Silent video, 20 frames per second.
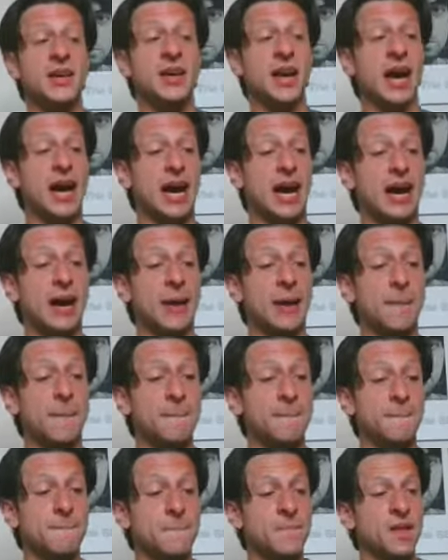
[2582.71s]

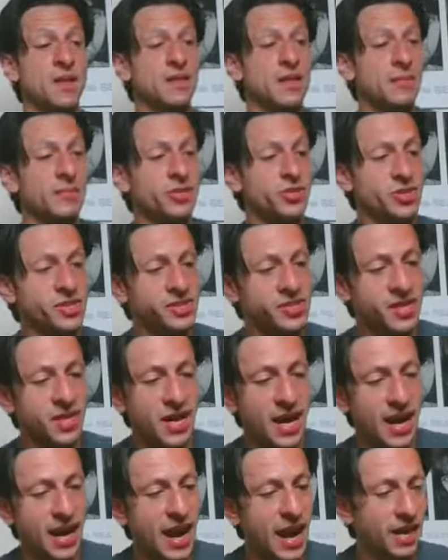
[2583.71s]
Let me just see.
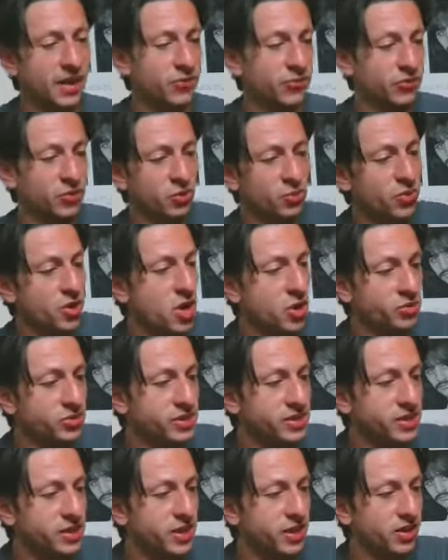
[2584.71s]
I had a few
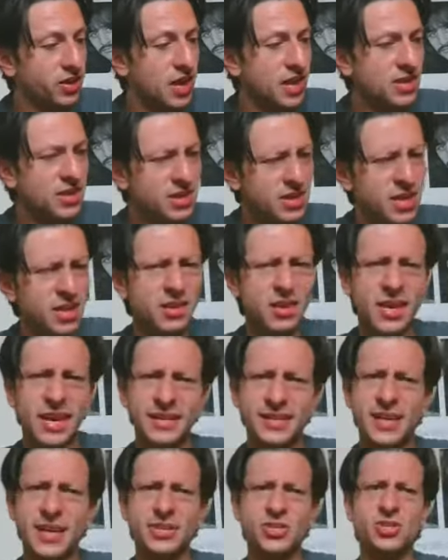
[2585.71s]
notes here. I think that I
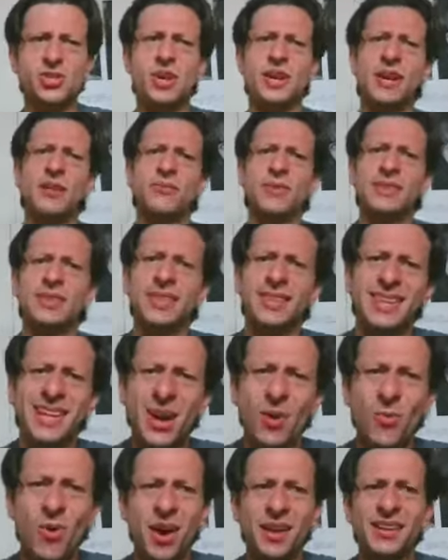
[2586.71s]
touched on everything that I
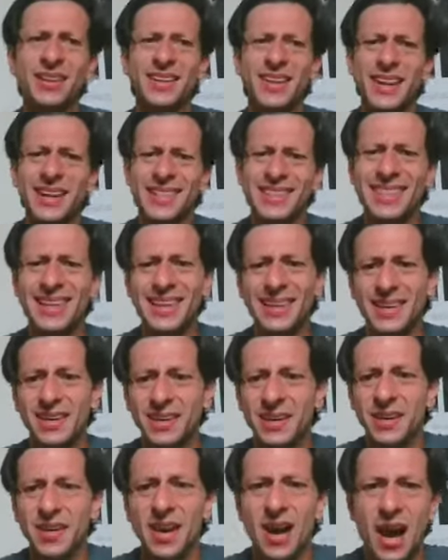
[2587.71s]
wanted, and I think
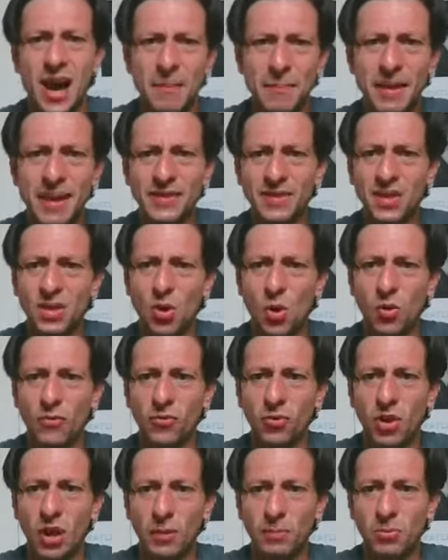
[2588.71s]
I made the
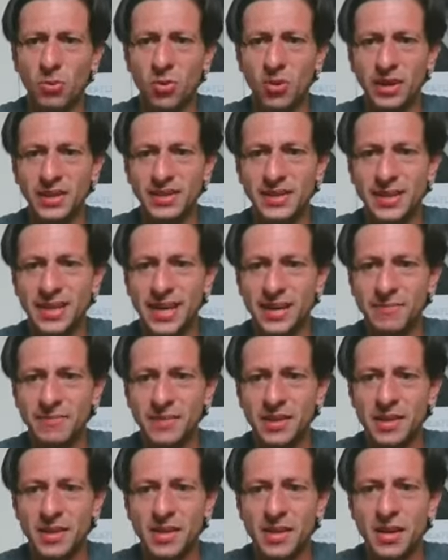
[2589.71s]
overall point that
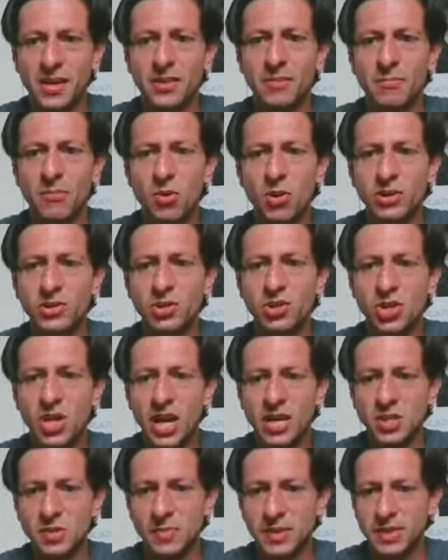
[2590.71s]
the more
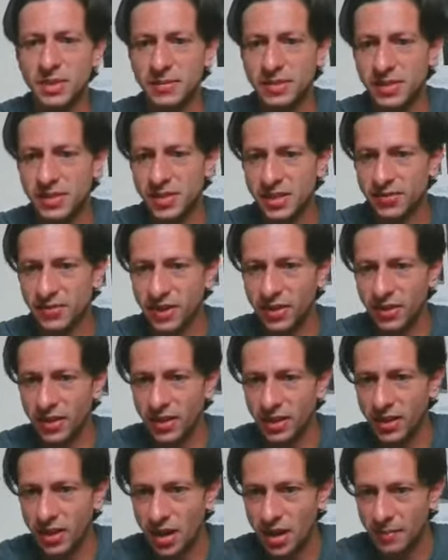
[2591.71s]
judgment, I'm going to see if there are
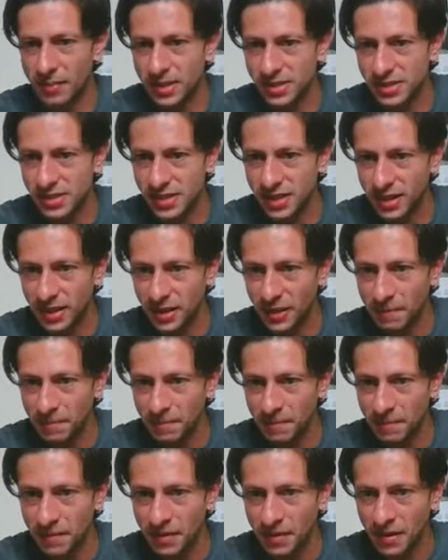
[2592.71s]
any comments here.
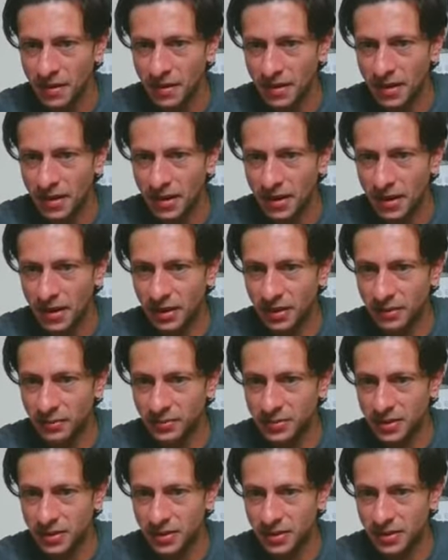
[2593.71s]

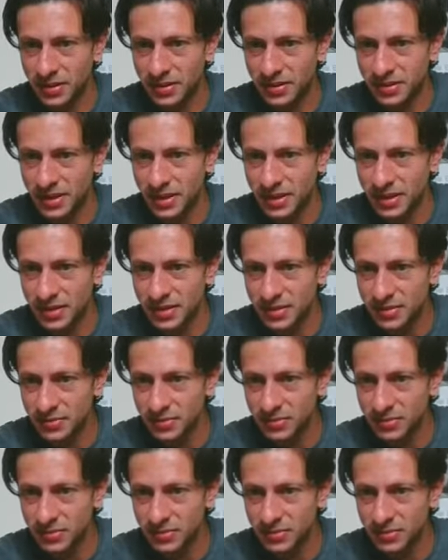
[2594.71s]
Talk a lot of sense.